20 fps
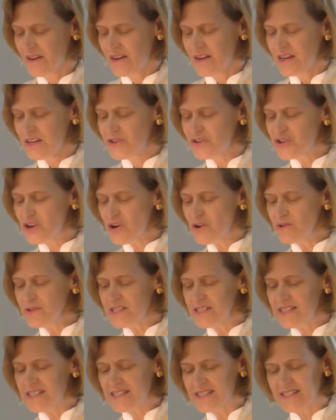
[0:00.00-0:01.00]
He
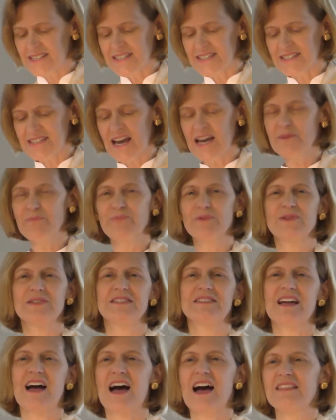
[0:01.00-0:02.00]
chose as his disciples
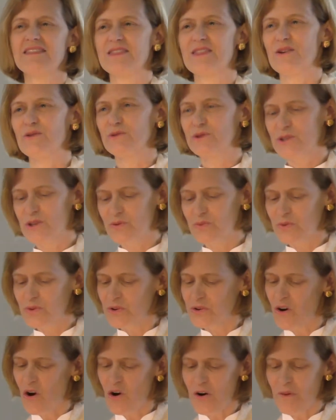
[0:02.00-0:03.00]
not those who
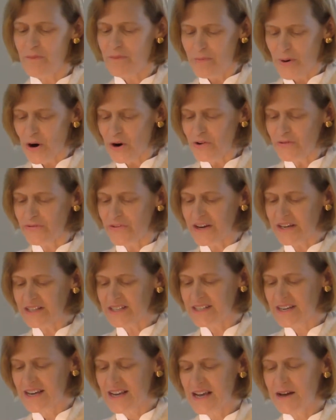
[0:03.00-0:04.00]
were
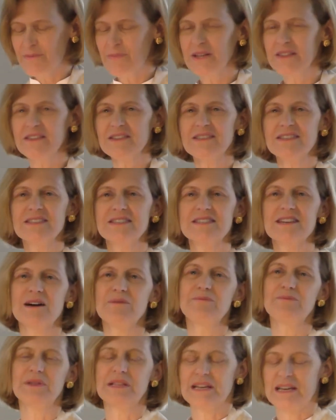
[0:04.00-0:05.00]
perfect, but the
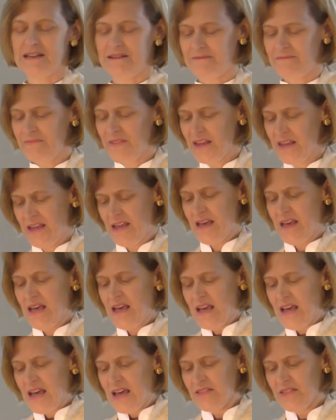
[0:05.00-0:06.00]
stumbling,
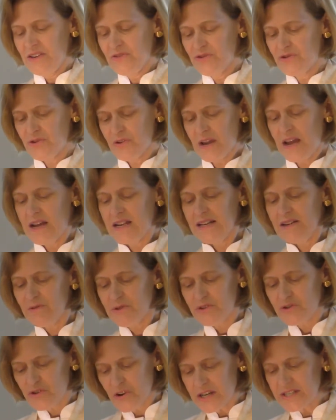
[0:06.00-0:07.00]
and he
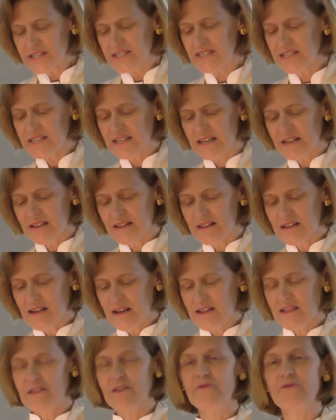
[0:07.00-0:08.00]
trusting in
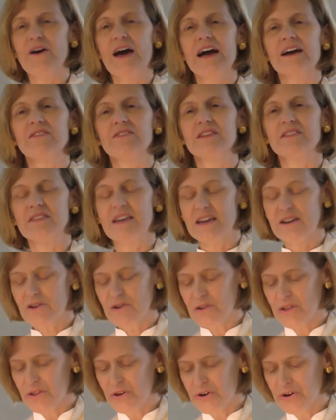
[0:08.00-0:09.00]
the fact that they
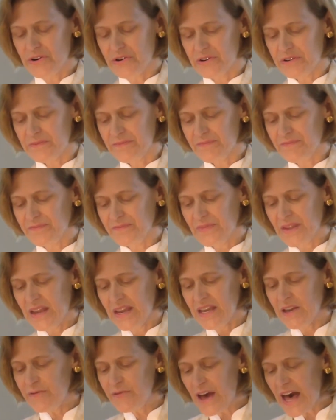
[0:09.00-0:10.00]
could learn.
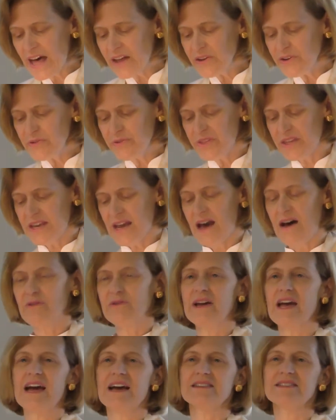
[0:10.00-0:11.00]
He valued the
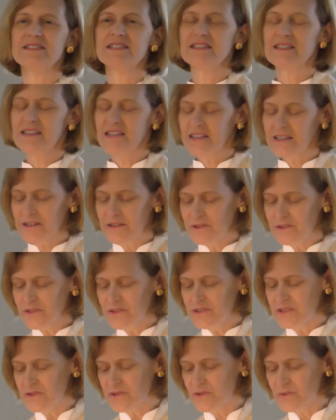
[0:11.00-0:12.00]
outcast, he
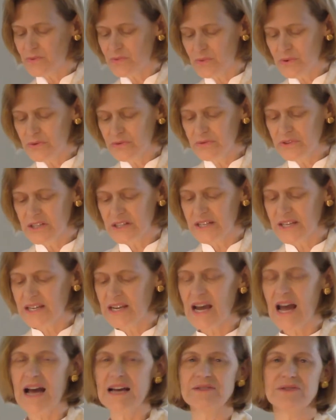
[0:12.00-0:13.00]
healed the wounded, he
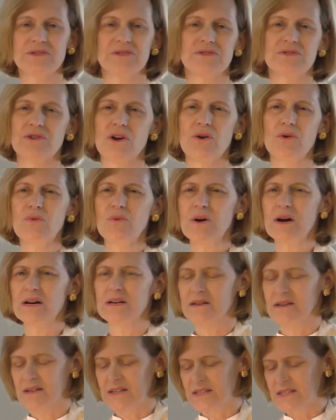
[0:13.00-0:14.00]
cast no
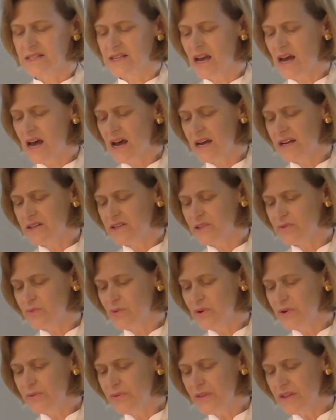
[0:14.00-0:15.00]
one aside as
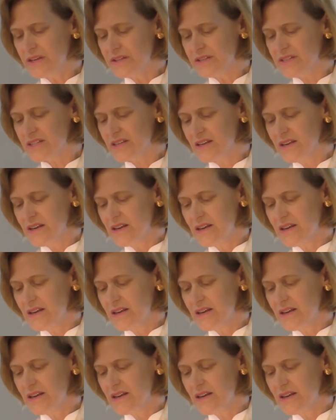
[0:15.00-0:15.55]
worthless.